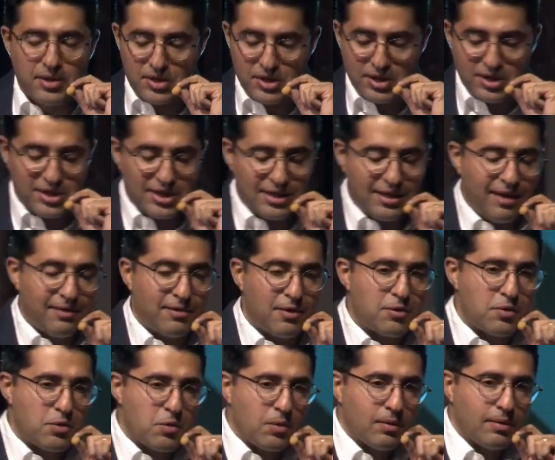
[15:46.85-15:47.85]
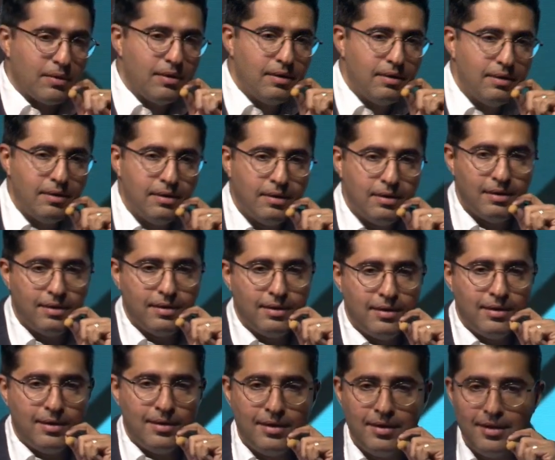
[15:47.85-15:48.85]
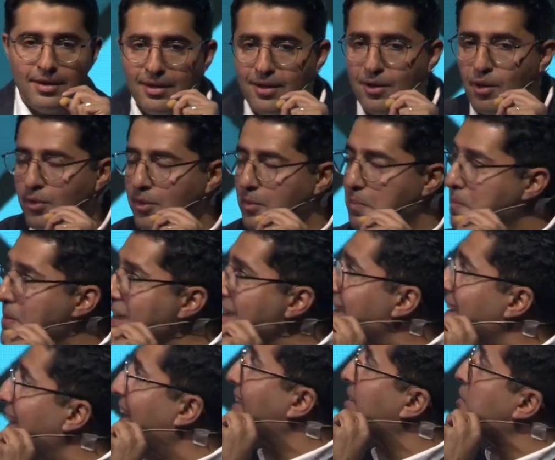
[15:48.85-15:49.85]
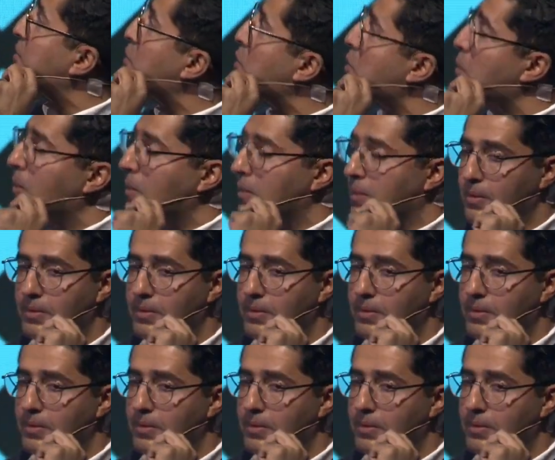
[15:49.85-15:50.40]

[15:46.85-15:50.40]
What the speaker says: there's another rule called the peak end rule.